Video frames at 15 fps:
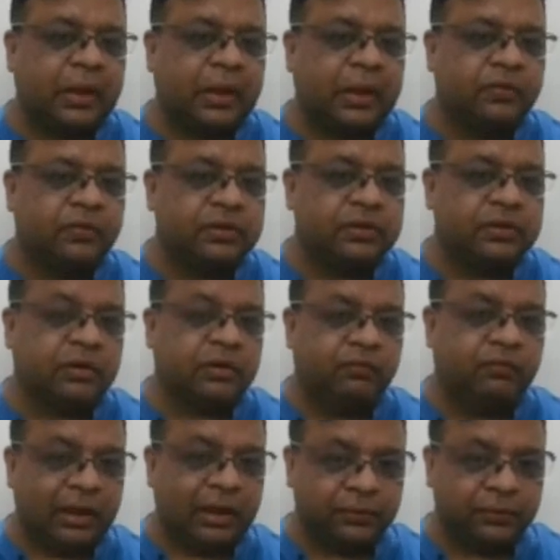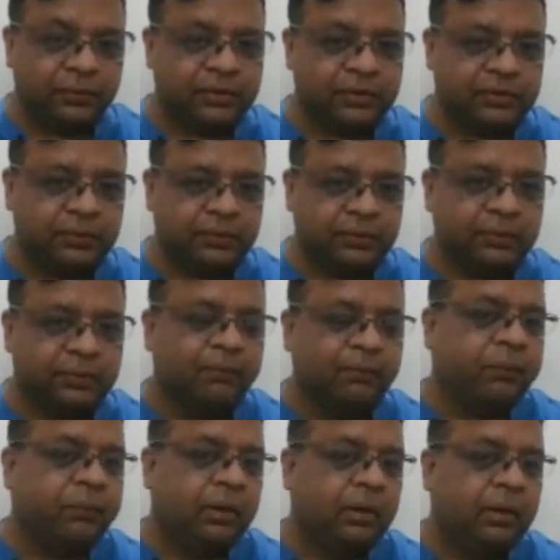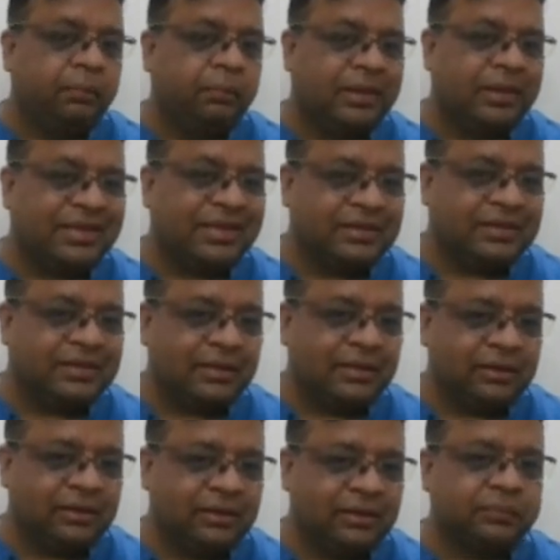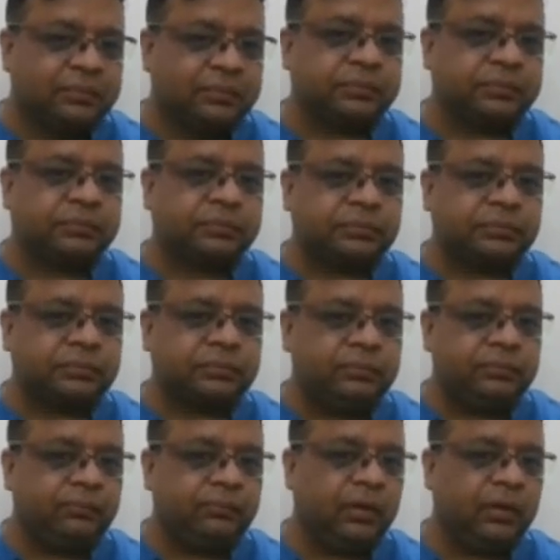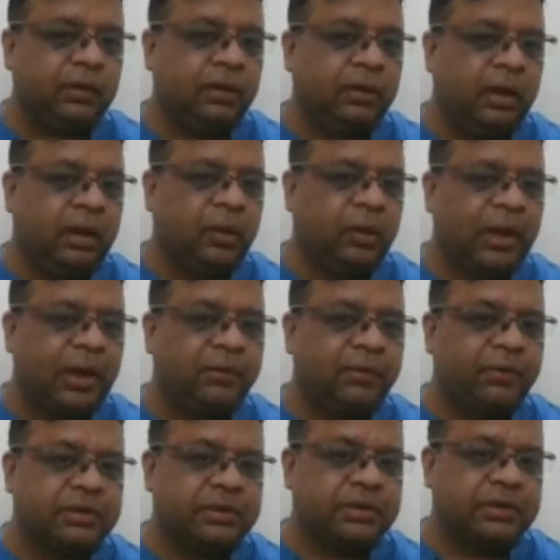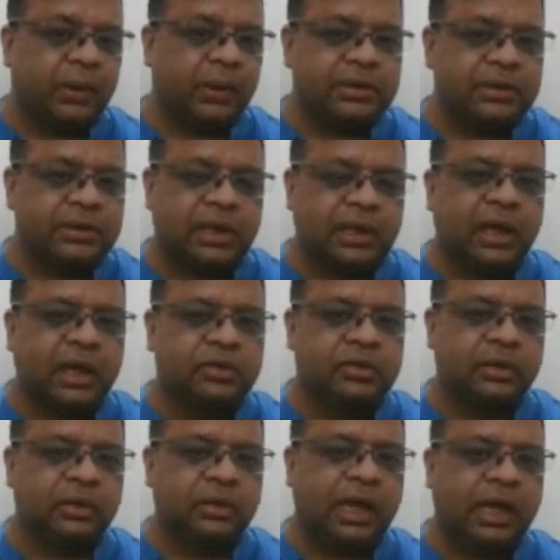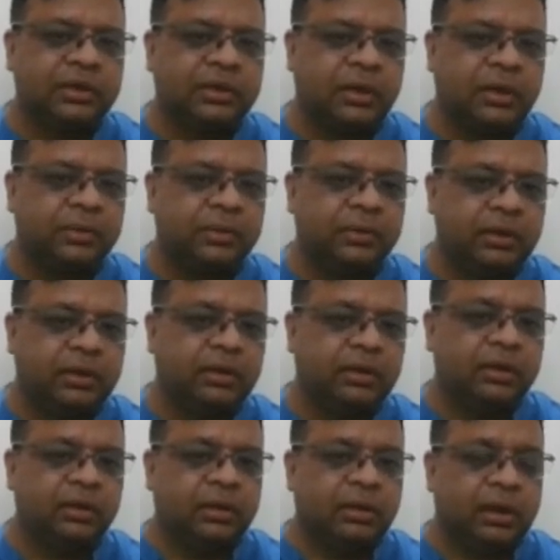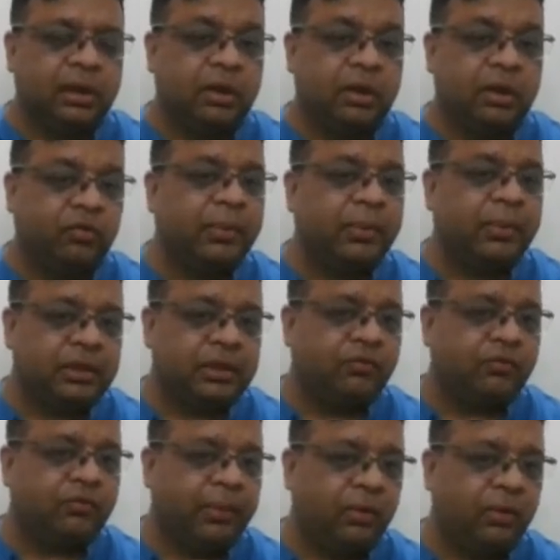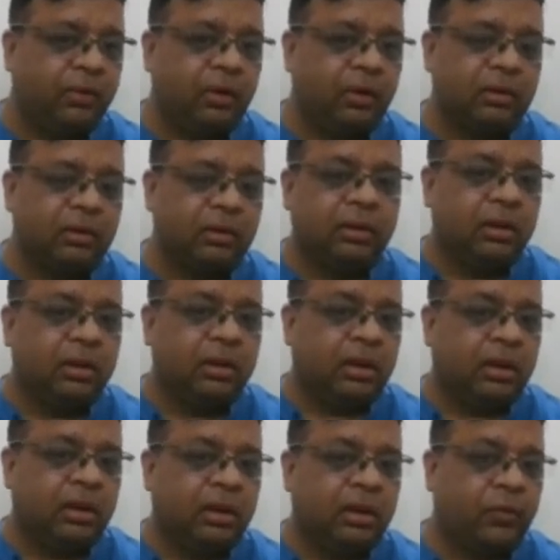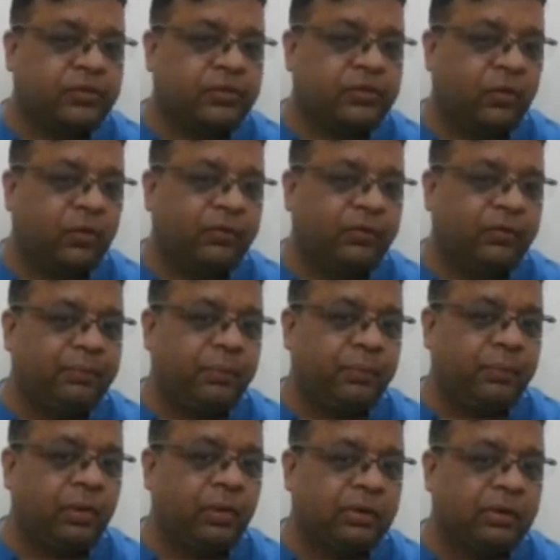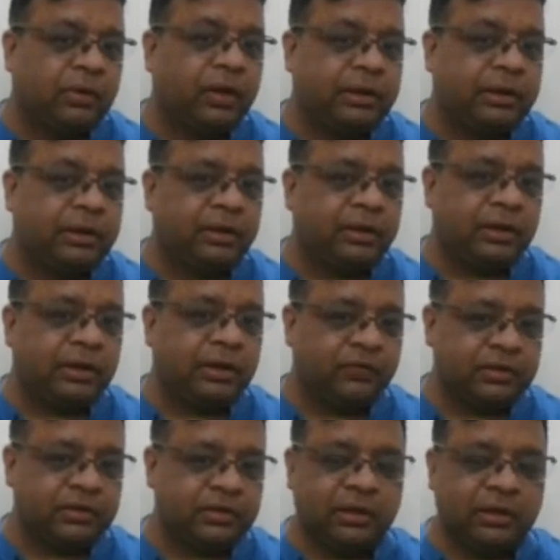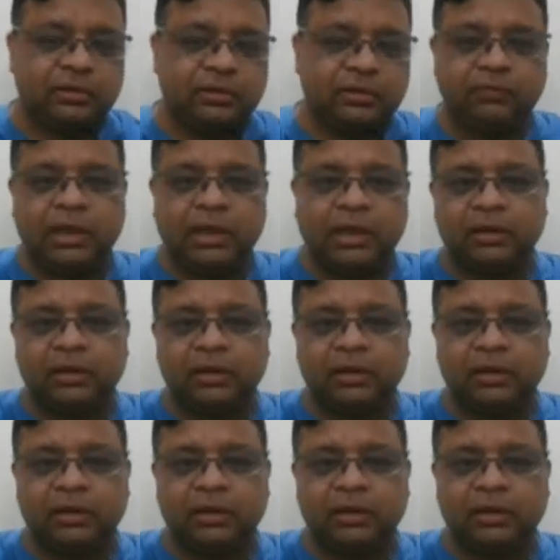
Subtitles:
for certain value system. That said, when I was in US, I actually had somebody from India, from Bengal, who was for very pro-authoritarian leftist things, and we had